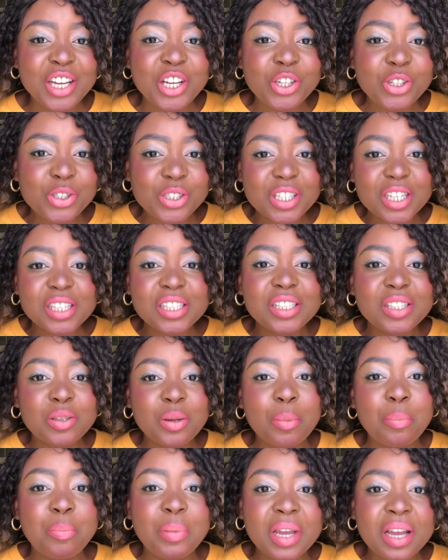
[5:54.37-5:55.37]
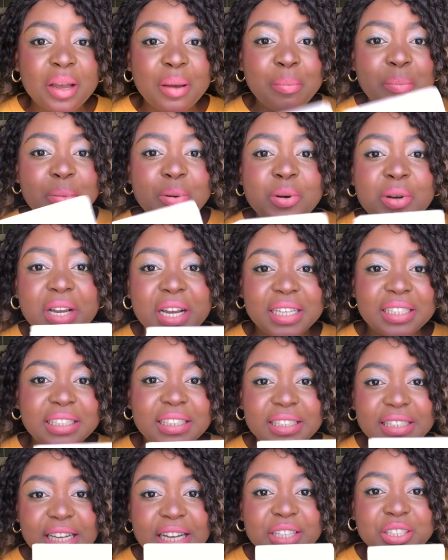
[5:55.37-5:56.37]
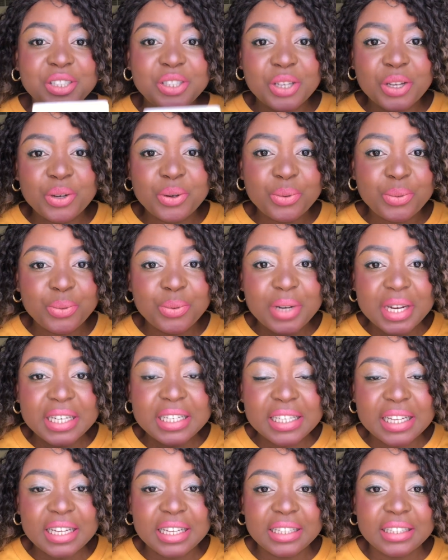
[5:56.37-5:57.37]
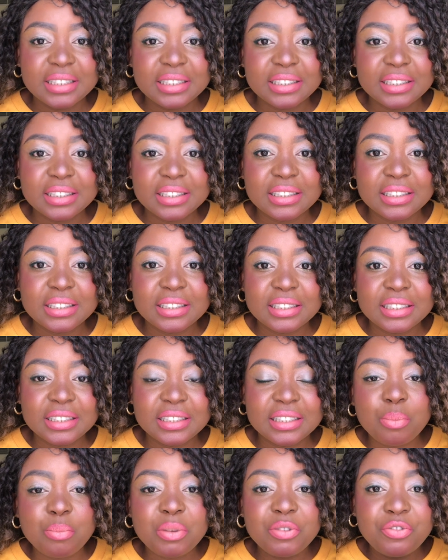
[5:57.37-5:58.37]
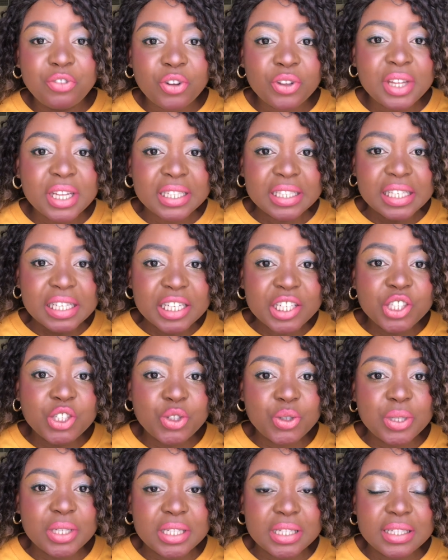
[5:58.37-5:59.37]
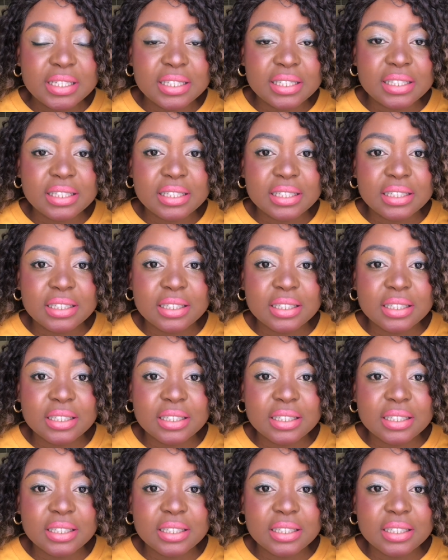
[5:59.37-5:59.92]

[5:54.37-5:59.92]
To just pick a book and start reading before that interest